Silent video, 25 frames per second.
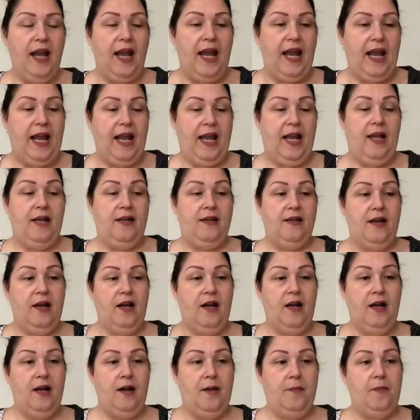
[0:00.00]
And
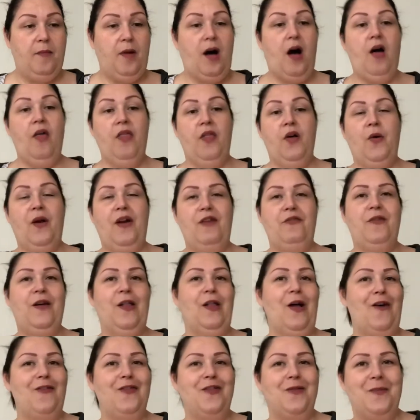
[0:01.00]
although I
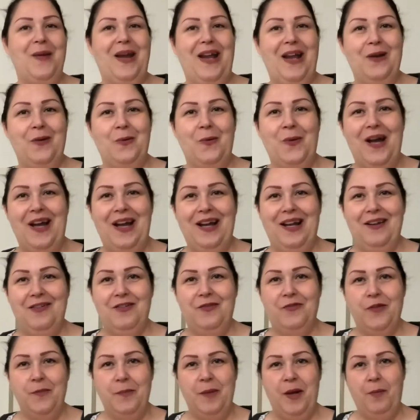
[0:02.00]
fell off the bandwagon
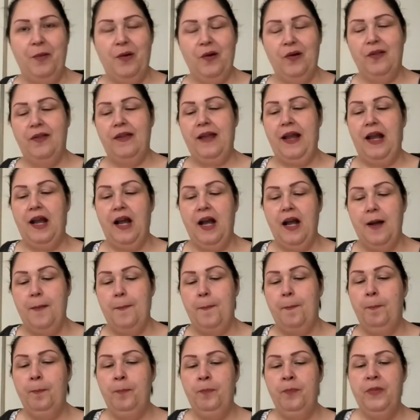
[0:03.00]
for my birthday,
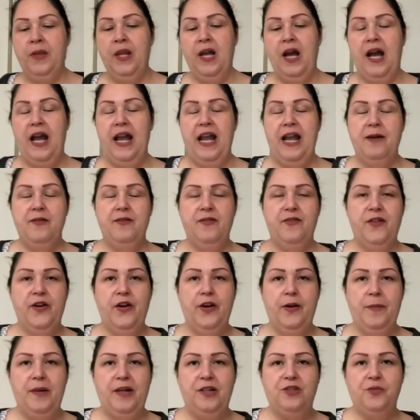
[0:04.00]
I am
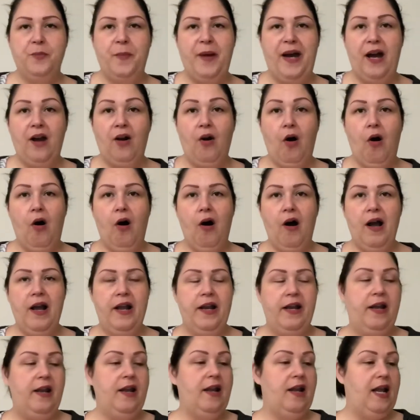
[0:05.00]
very much back
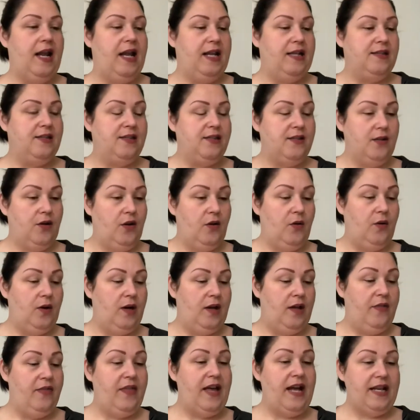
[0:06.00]
on. And so
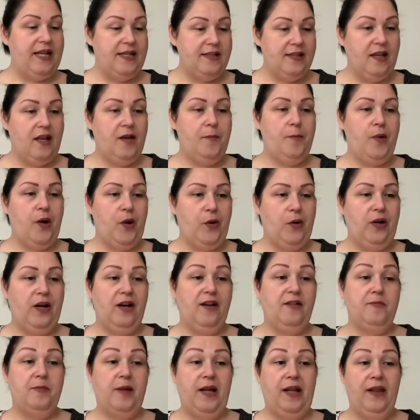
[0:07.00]
that is a component
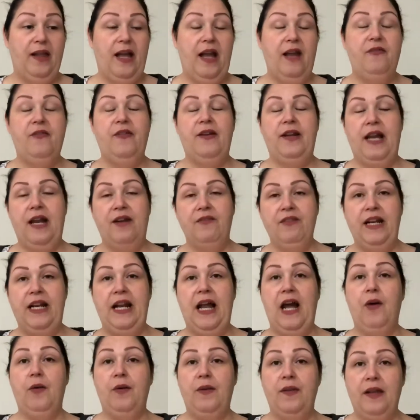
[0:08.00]
of my life, and every
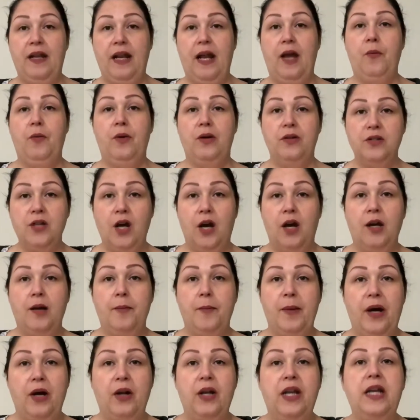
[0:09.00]
now and then I will talk
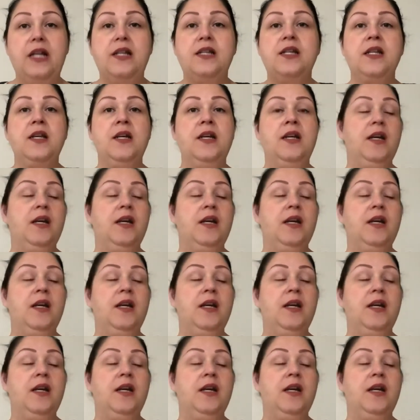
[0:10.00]
about it.